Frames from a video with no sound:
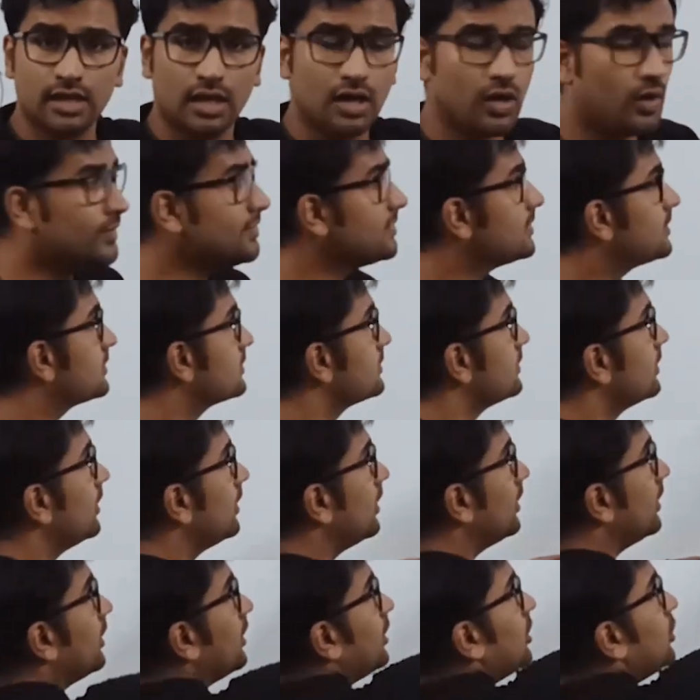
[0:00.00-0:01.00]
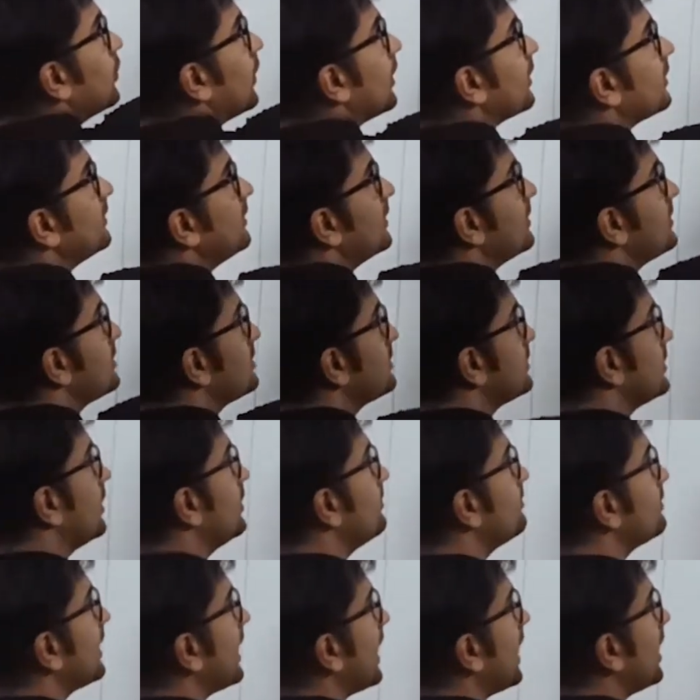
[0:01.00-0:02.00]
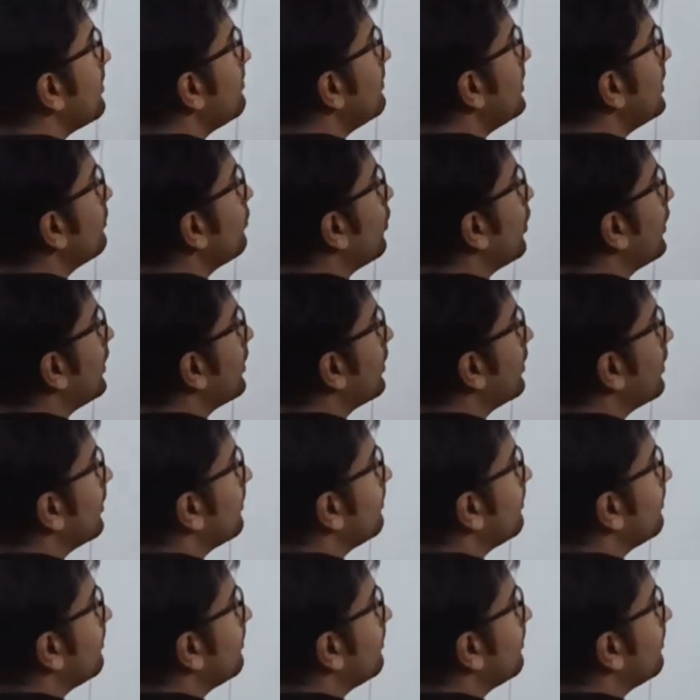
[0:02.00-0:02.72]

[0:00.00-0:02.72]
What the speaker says: loss, your this term can be what?